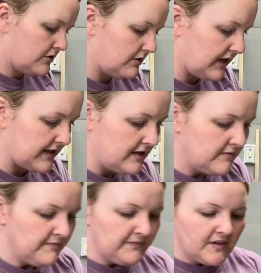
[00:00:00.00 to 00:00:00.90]
Okay,
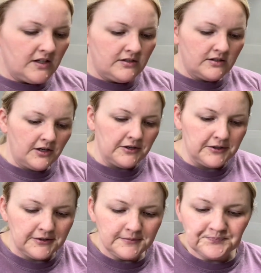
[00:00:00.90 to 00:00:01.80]

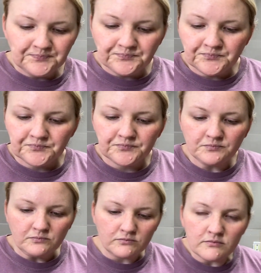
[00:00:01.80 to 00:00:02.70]
so
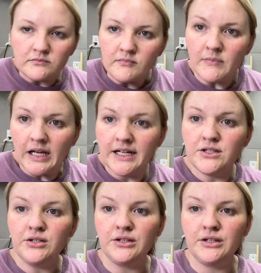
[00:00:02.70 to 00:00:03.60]
I
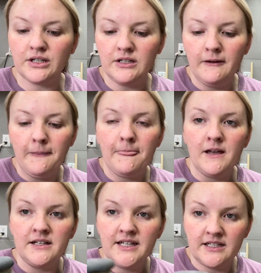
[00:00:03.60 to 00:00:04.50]
took
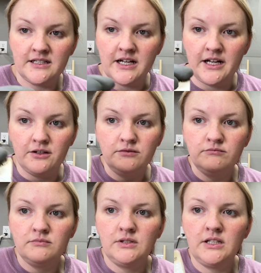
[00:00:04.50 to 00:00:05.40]
a test tile.
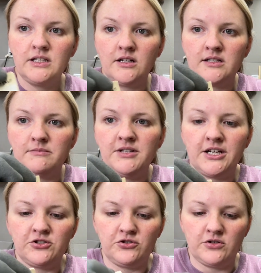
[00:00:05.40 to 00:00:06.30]
It's got some
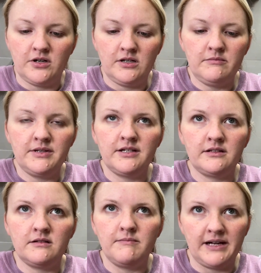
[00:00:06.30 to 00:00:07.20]
texture on it
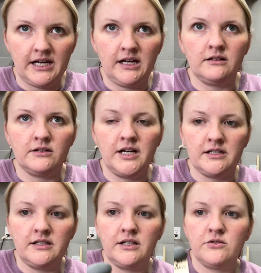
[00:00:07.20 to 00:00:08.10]
because my antler has
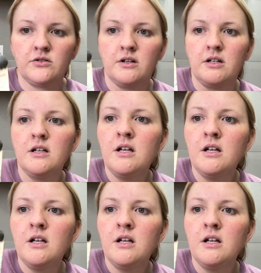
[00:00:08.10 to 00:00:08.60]
texture on it.